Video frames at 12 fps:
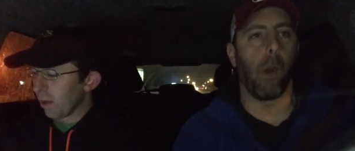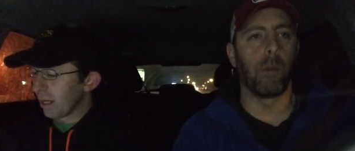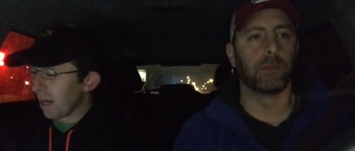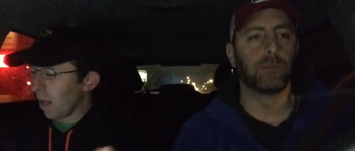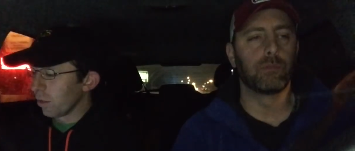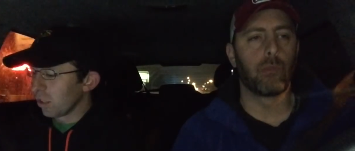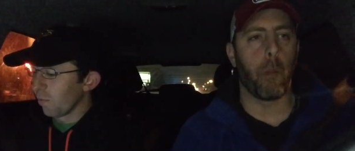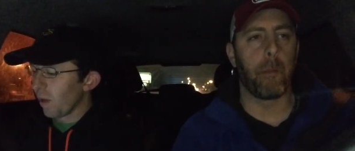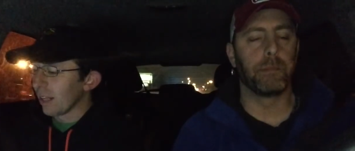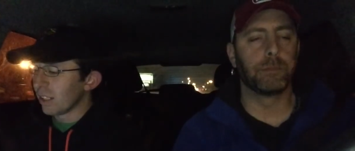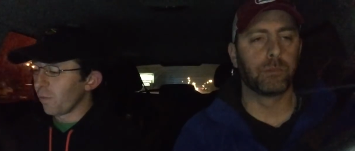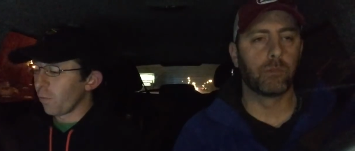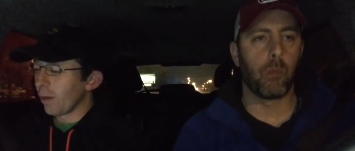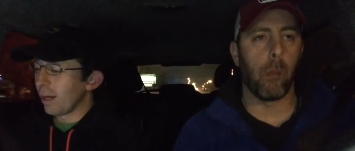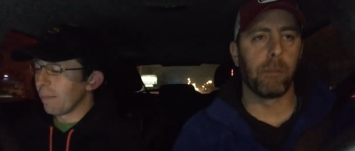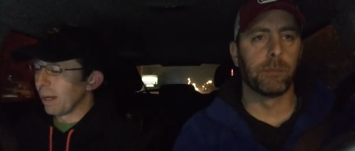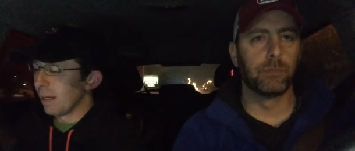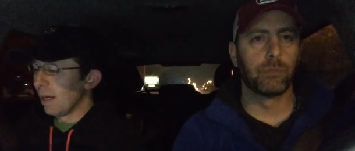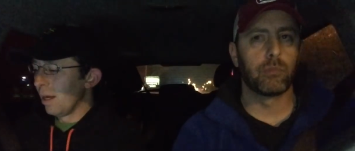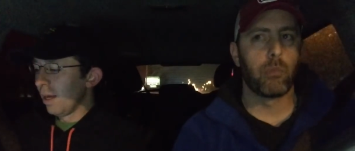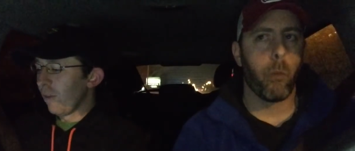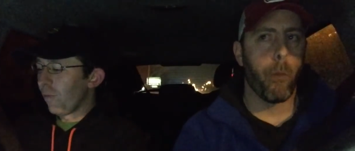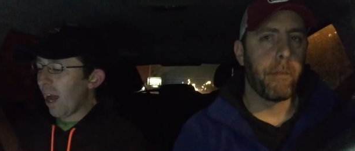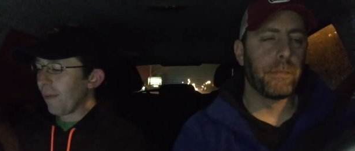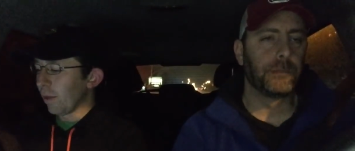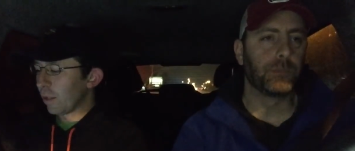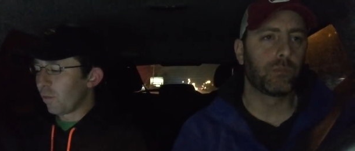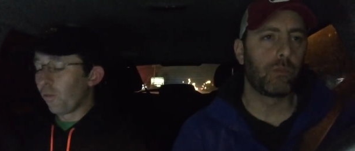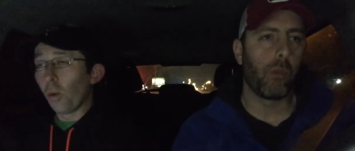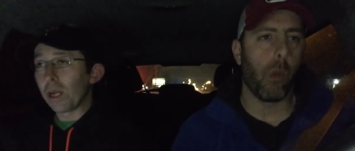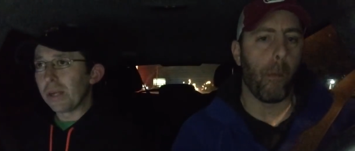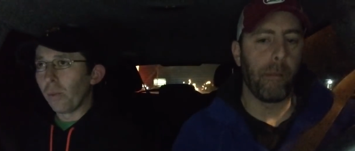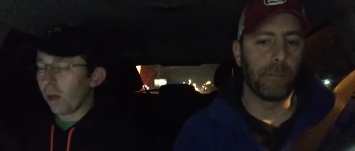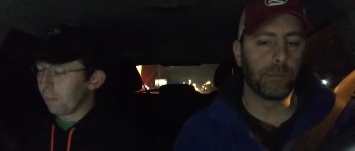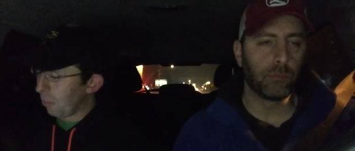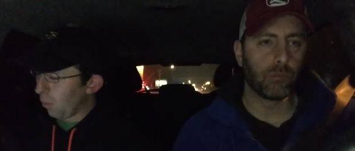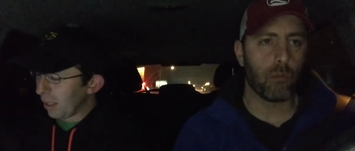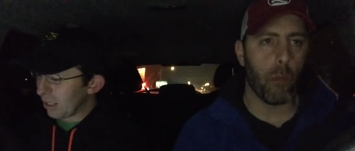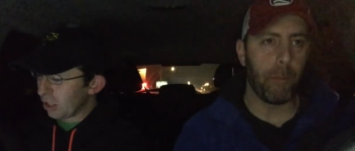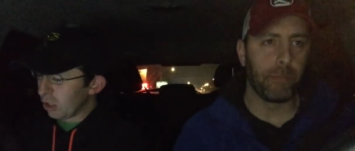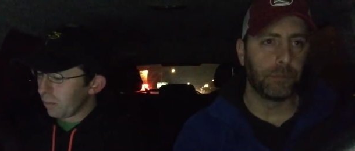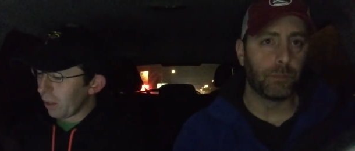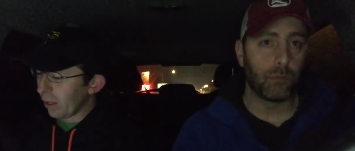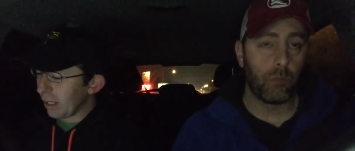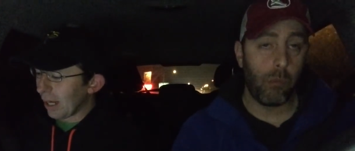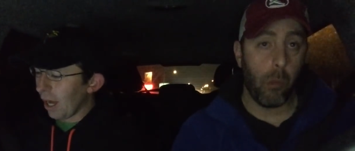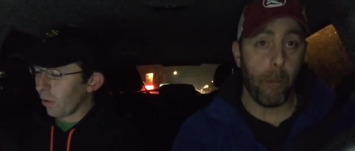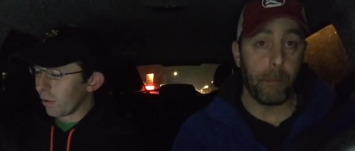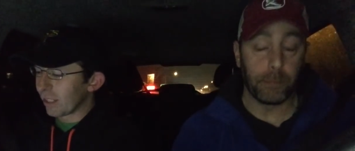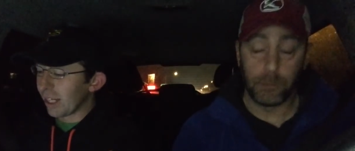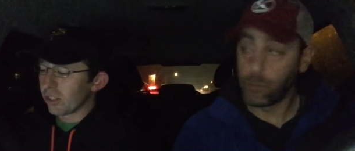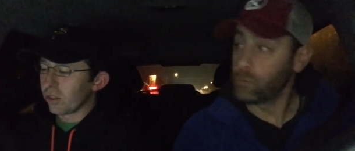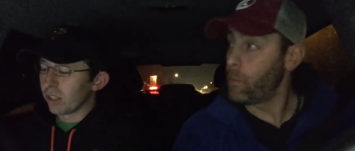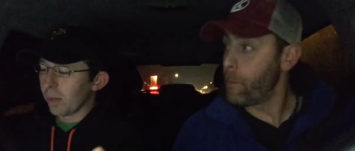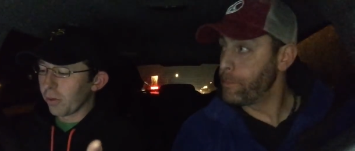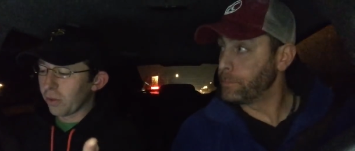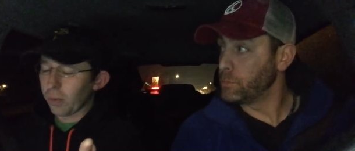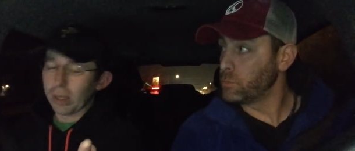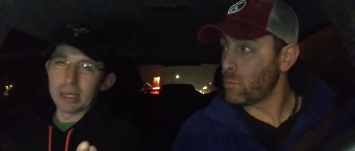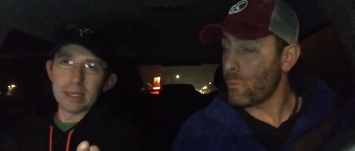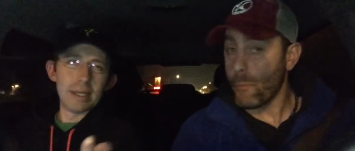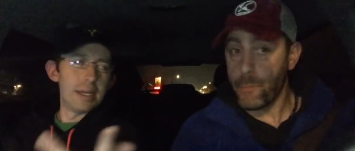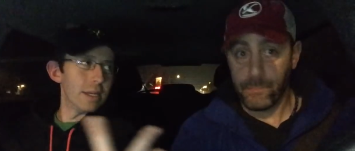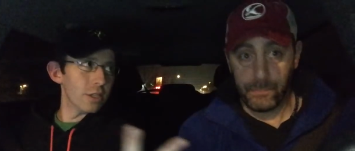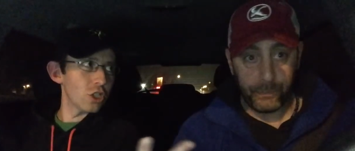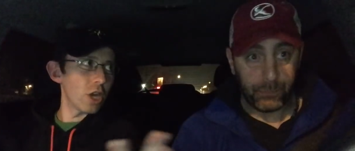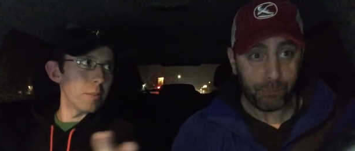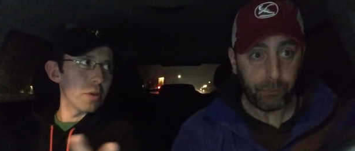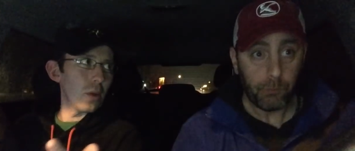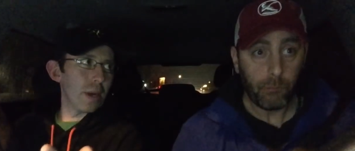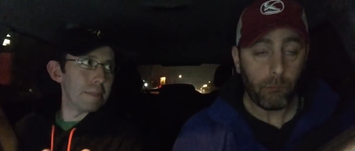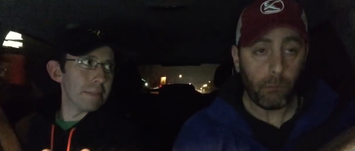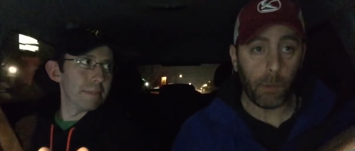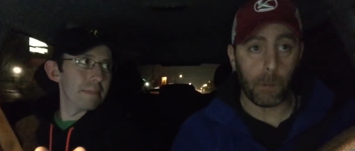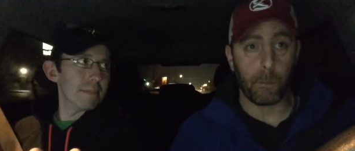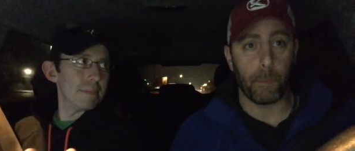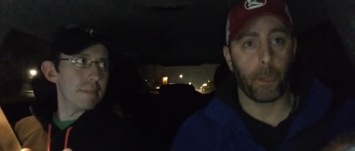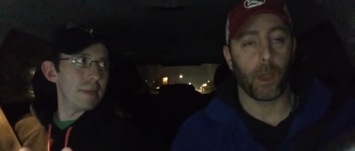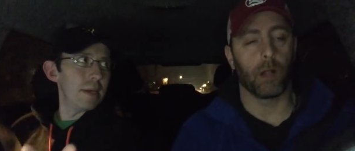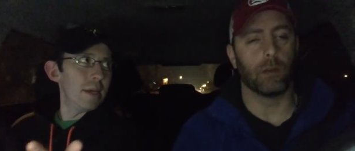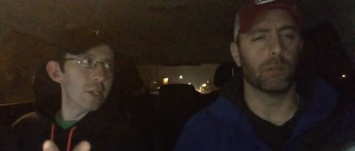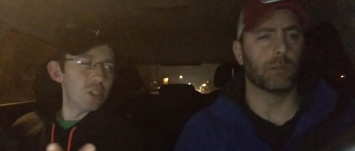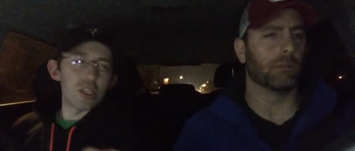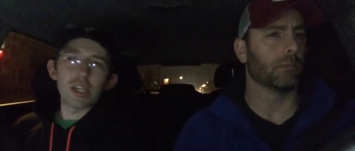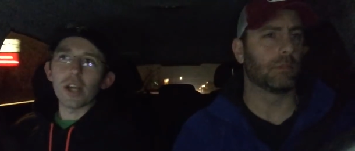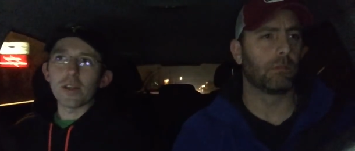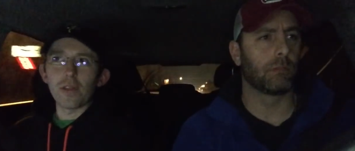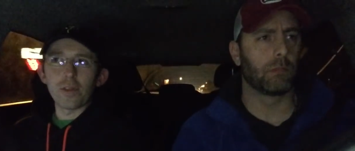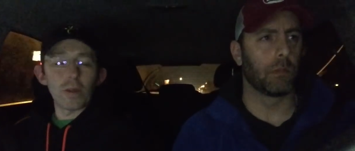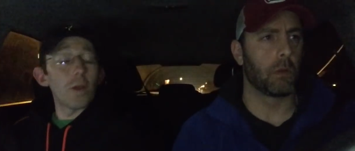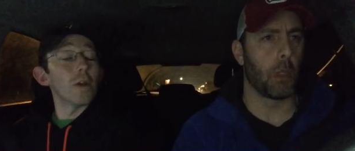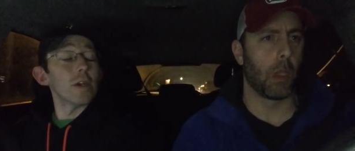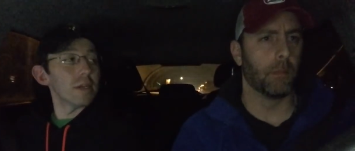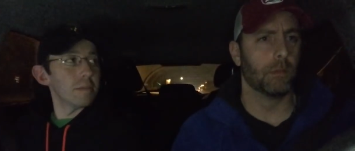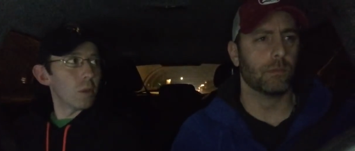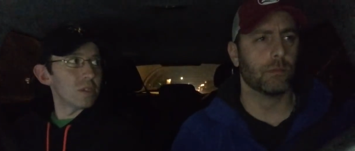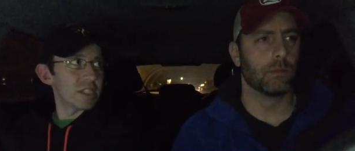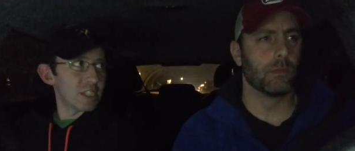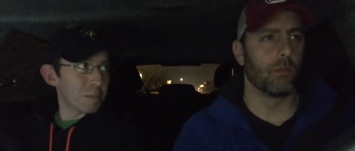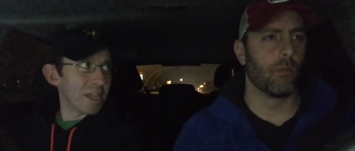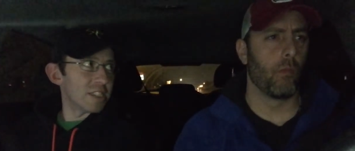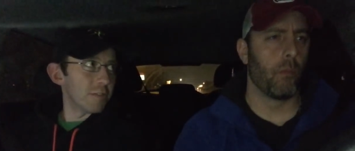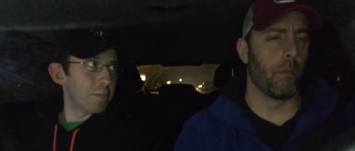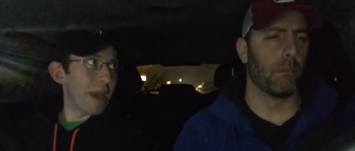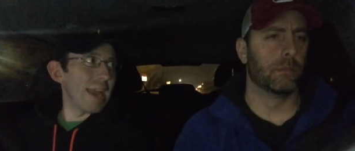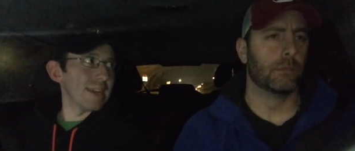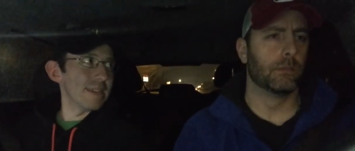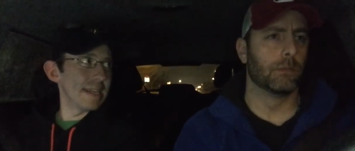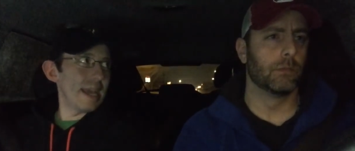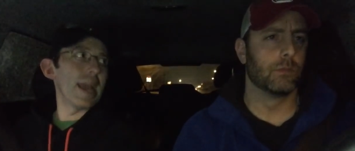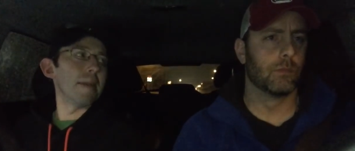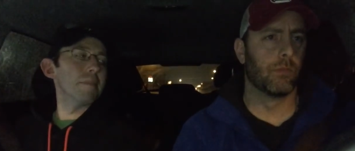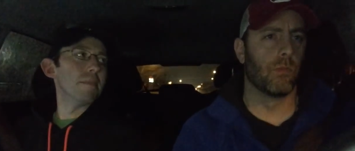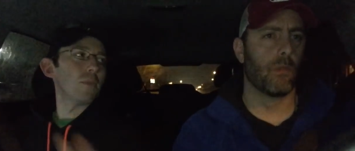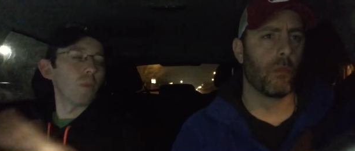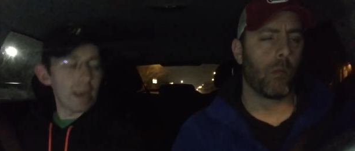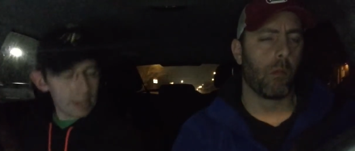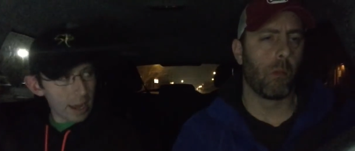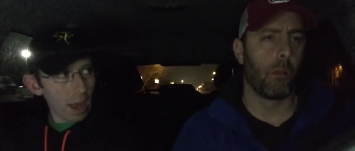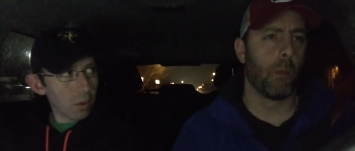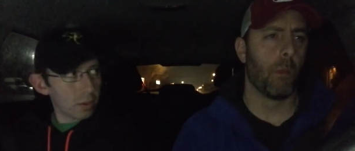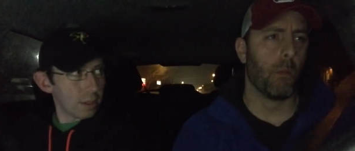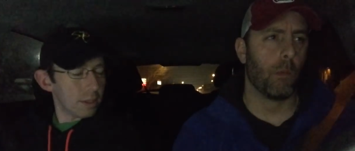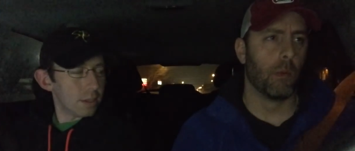Speaker 1: million dollars. Devonta Freeman, five years, forty-one point two million dollars. Guess who's number three? LeSean McCoy. Ooh. So you'd cut the third most expensive back in the game right now